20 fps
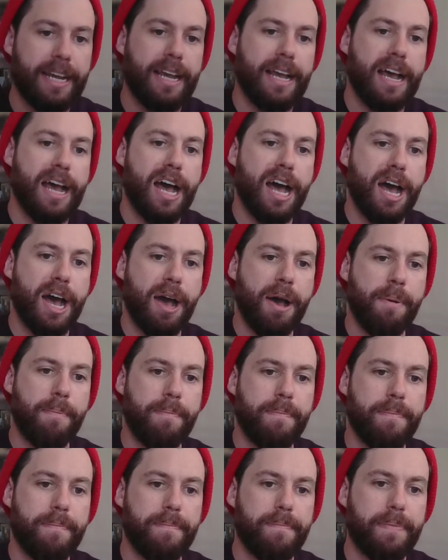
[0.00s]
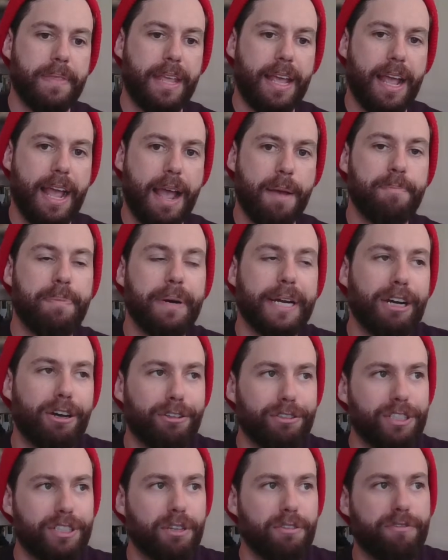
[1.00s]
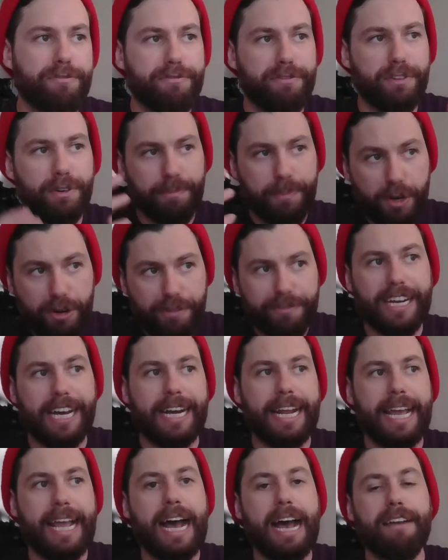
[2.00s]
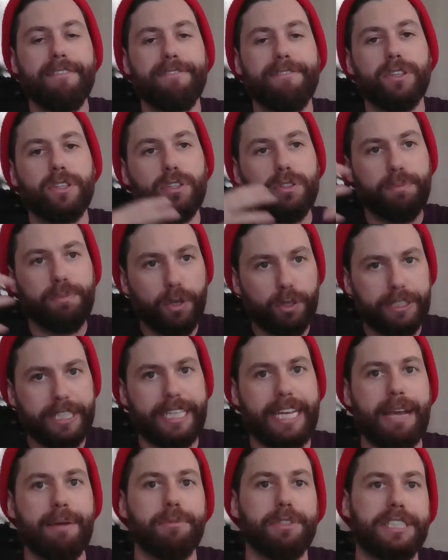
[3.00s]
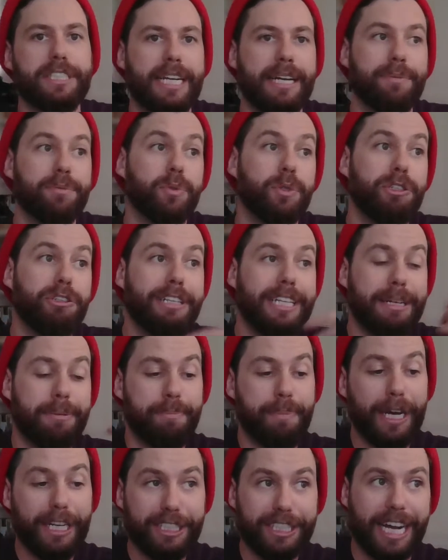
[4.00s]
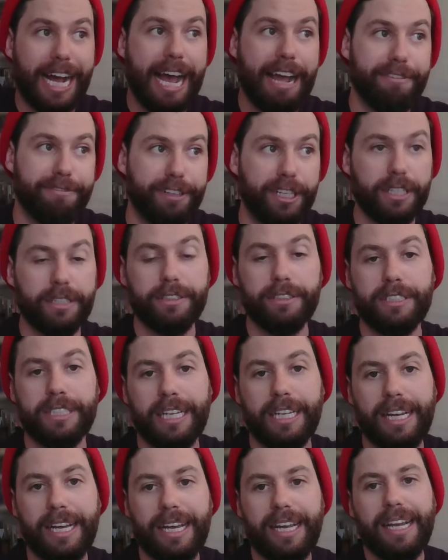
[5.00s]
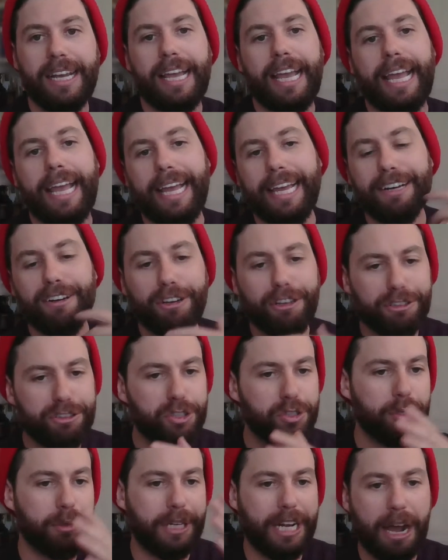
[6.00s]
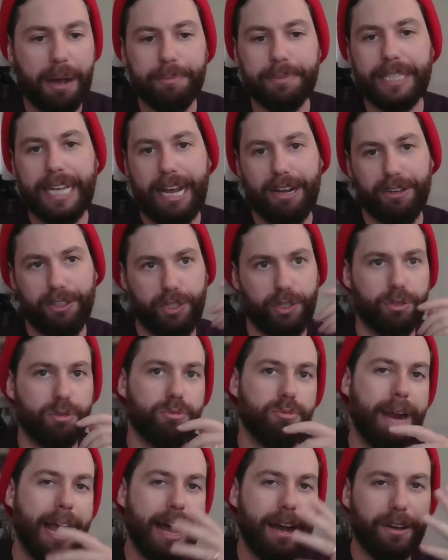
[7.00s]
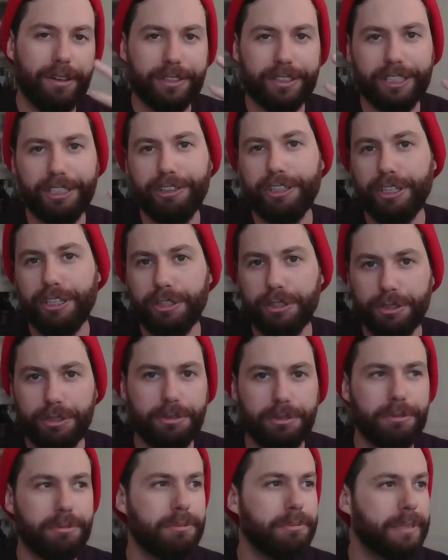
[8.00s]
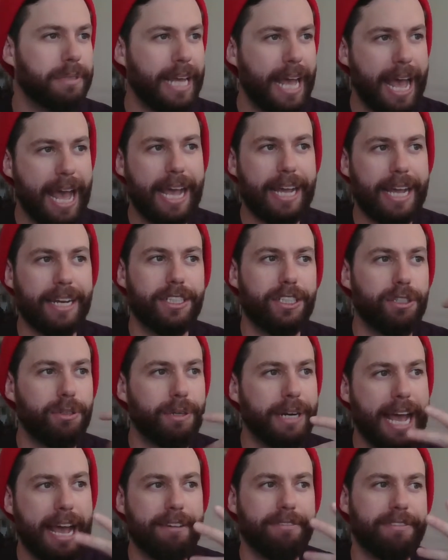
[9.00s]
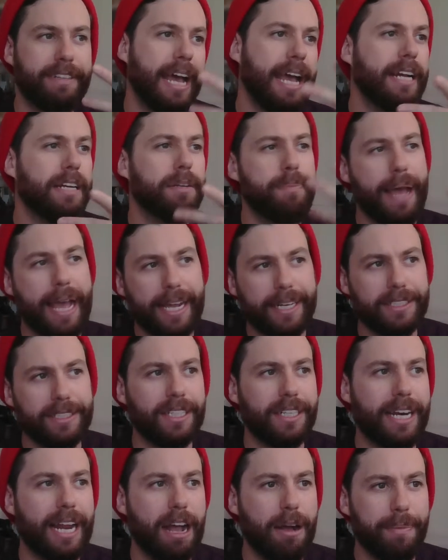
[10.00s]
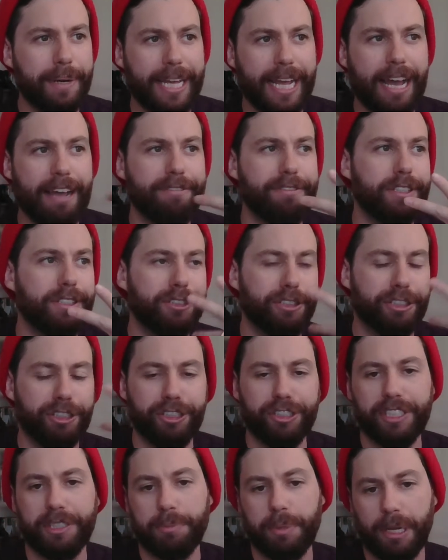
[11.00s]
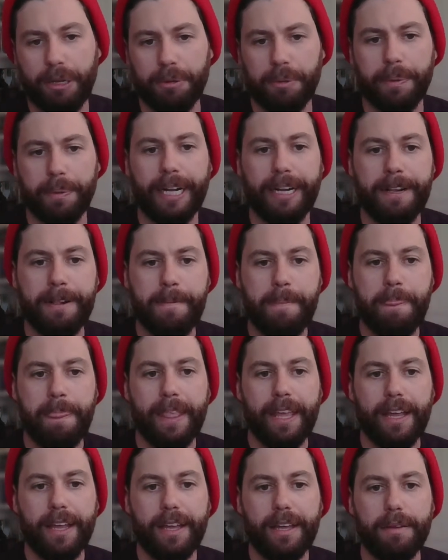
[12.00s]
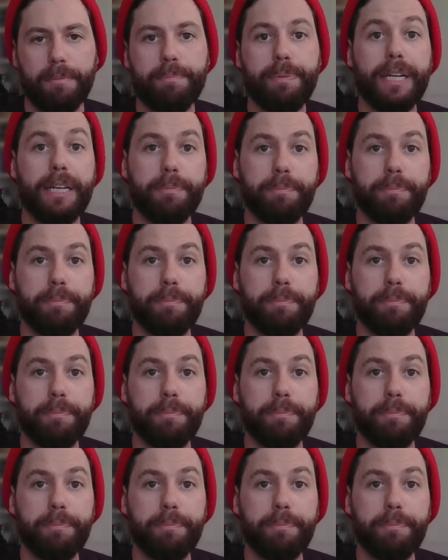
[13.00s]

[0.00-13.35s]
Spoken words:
But also for Move.ai, for those multi-camera setups, well, you need a bunch of iPhones. It all comes out to around 2K, 2.5K, depends on how many iPhones you're using, blah, blah, blah.